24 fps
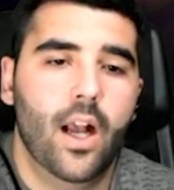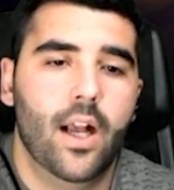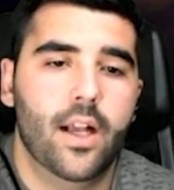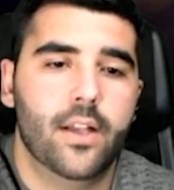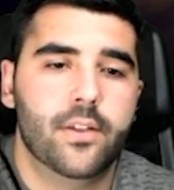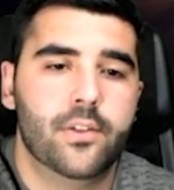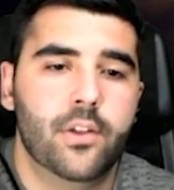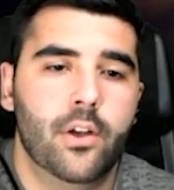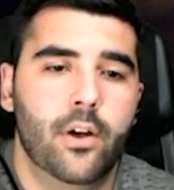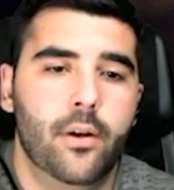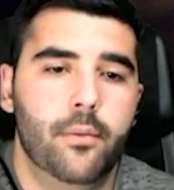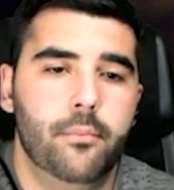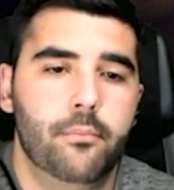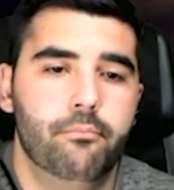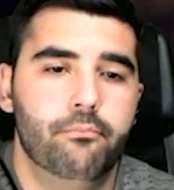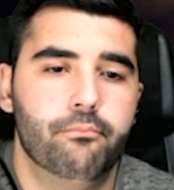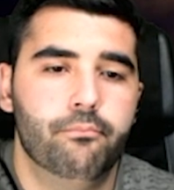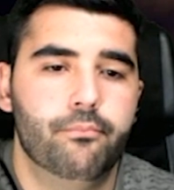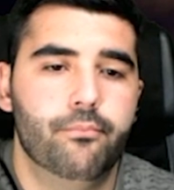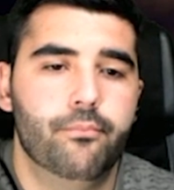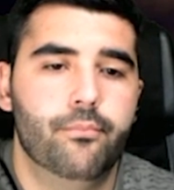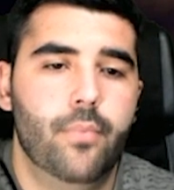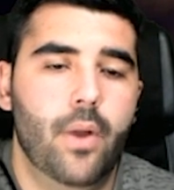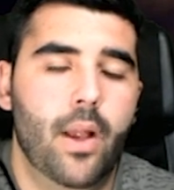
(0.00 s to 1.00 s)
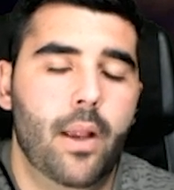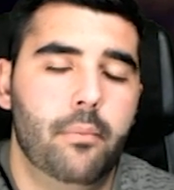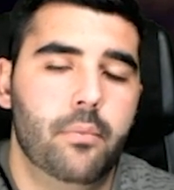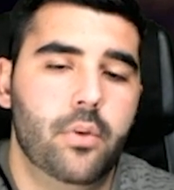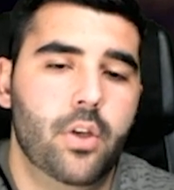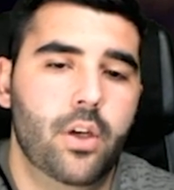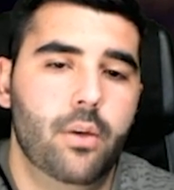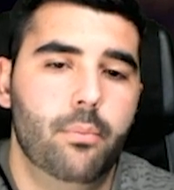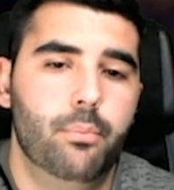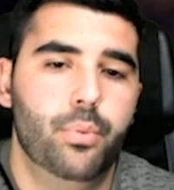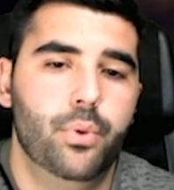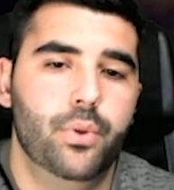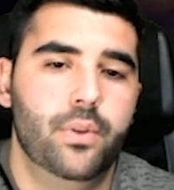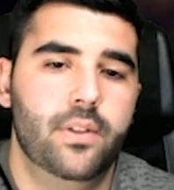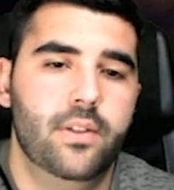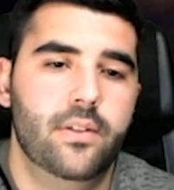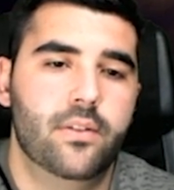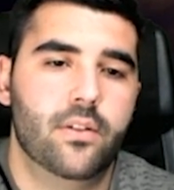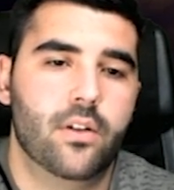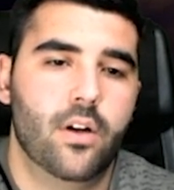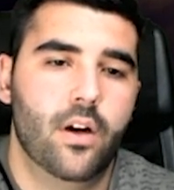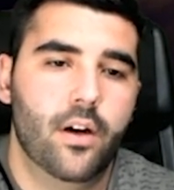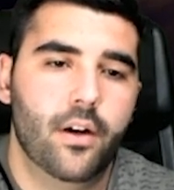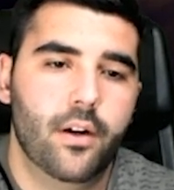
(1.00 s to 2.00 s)
So I'm gonna put this
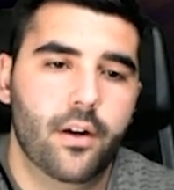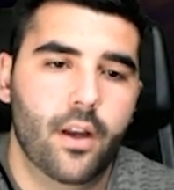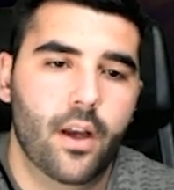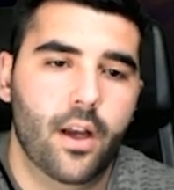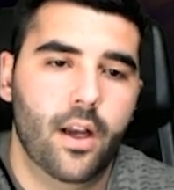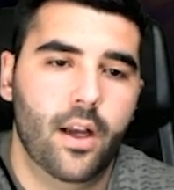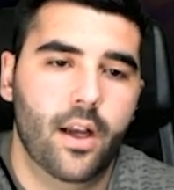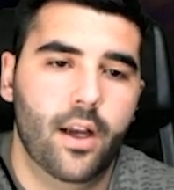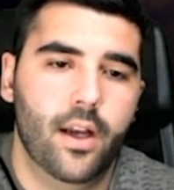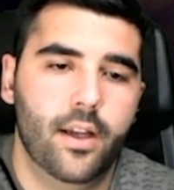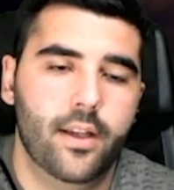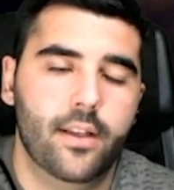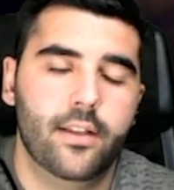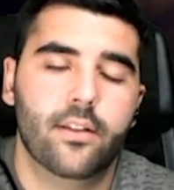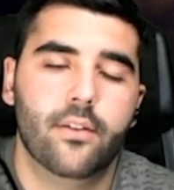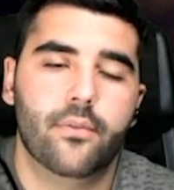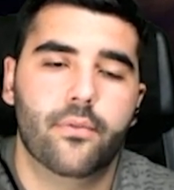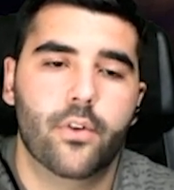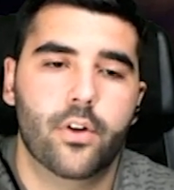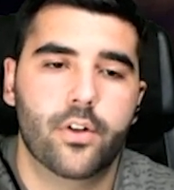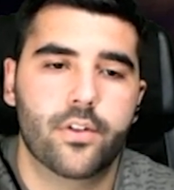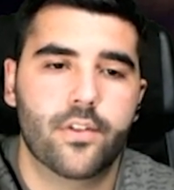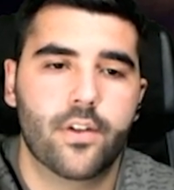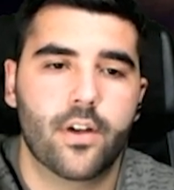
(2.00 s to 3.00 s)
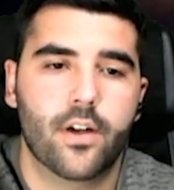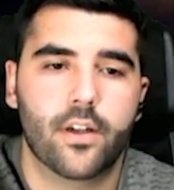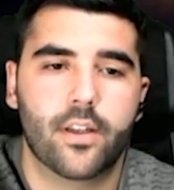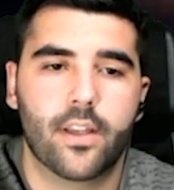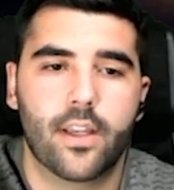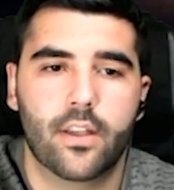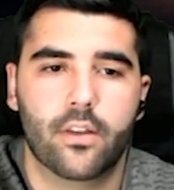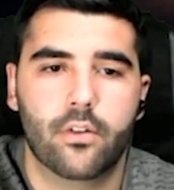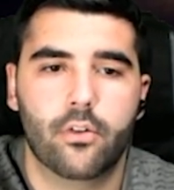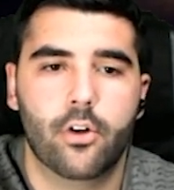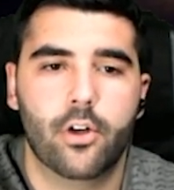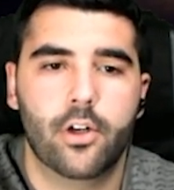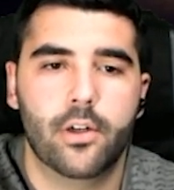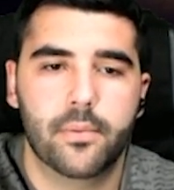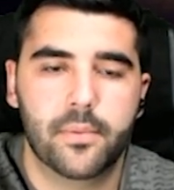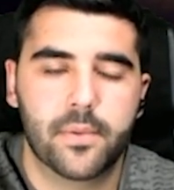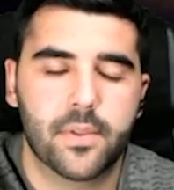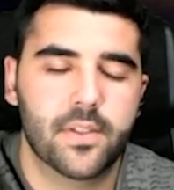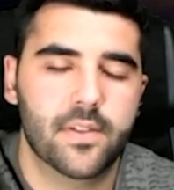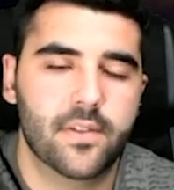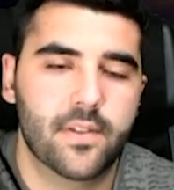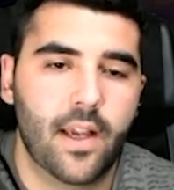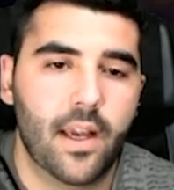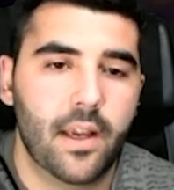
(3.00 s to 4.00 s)
card in the 4-star category
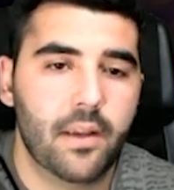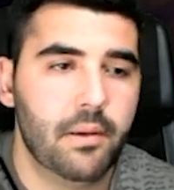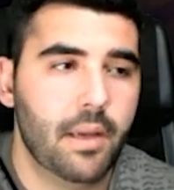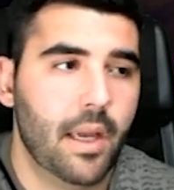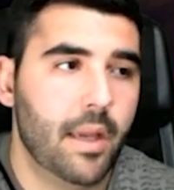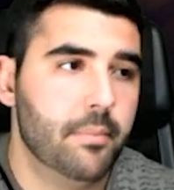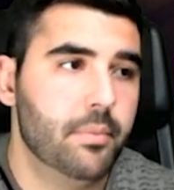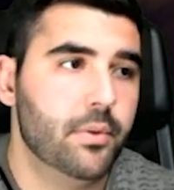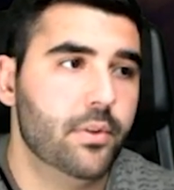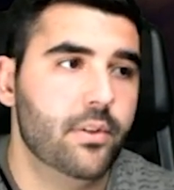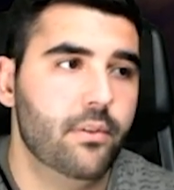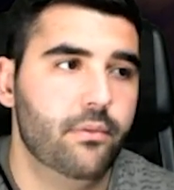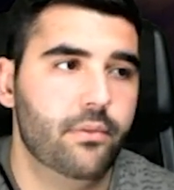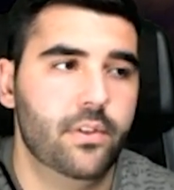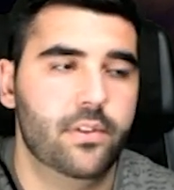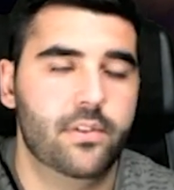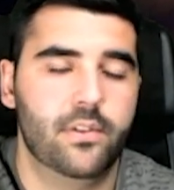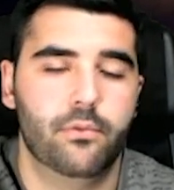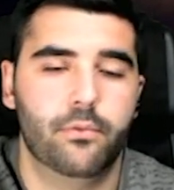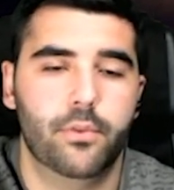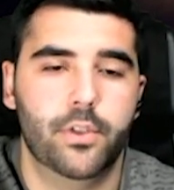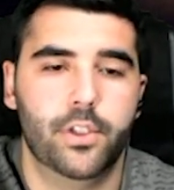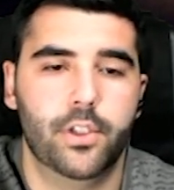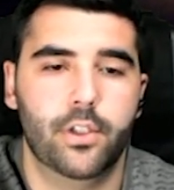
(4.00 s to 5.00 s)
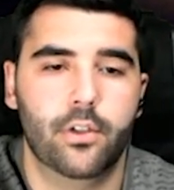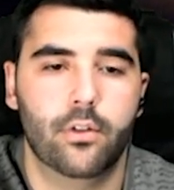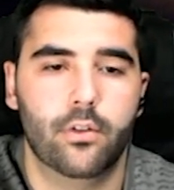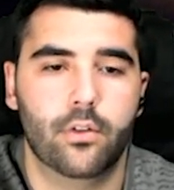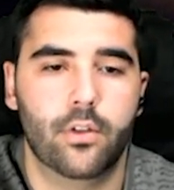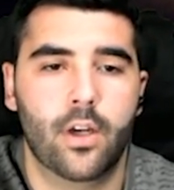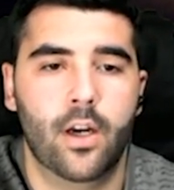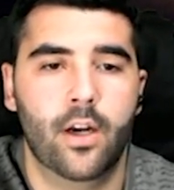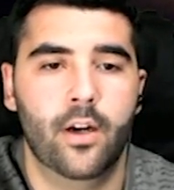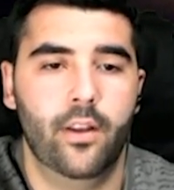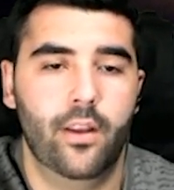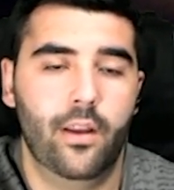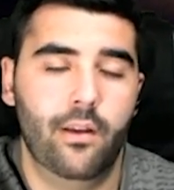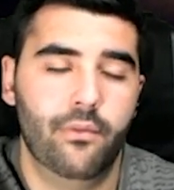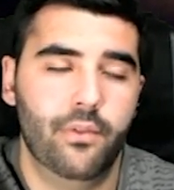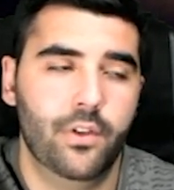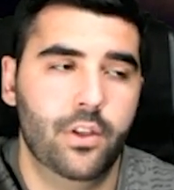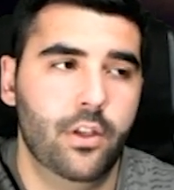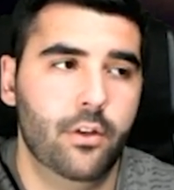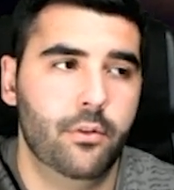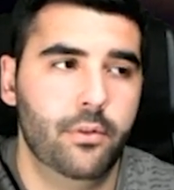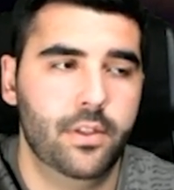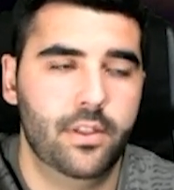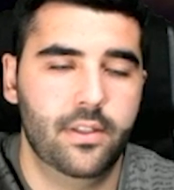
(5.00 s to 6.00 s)
because I believe it's a really good card, even
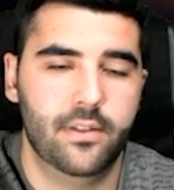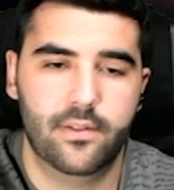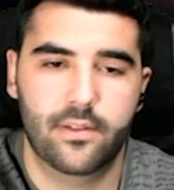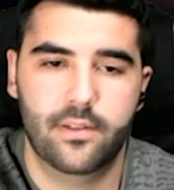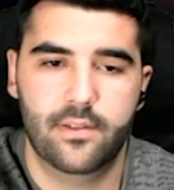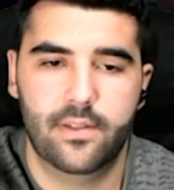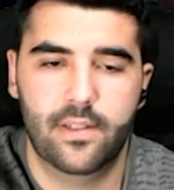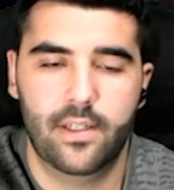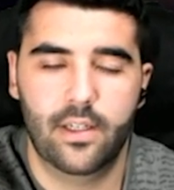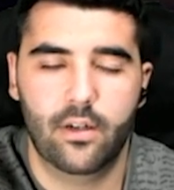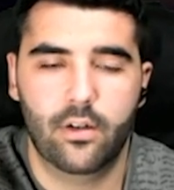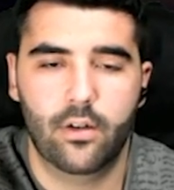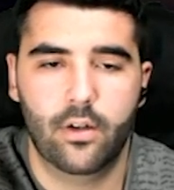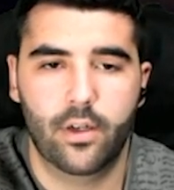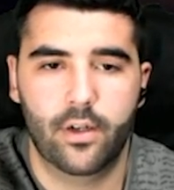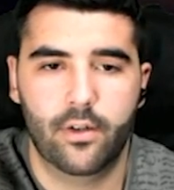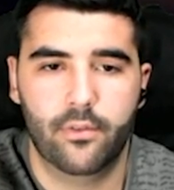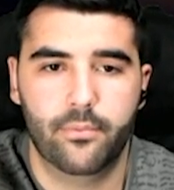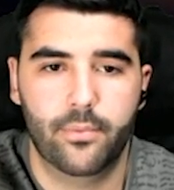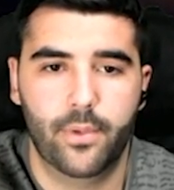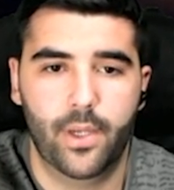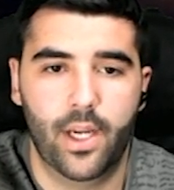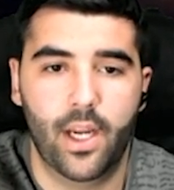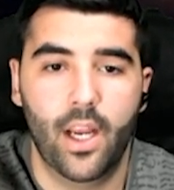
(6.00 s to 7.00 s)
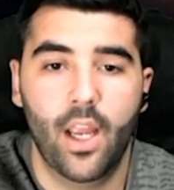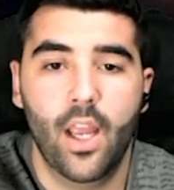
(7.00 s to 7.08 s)
though it doesn't see a lot of play.